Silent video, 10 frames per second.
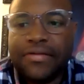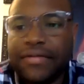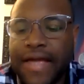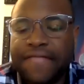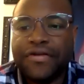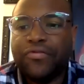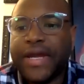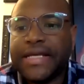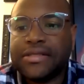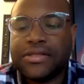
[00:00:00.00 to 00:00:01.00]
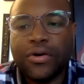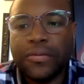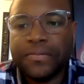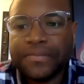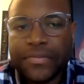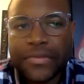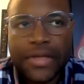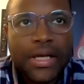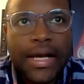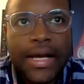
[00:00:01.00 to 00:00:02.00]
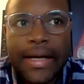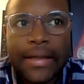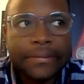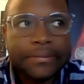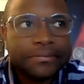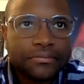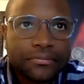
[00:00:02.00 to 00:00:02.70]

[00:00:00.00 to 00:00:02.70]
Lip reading: you know, heavier weights. So, and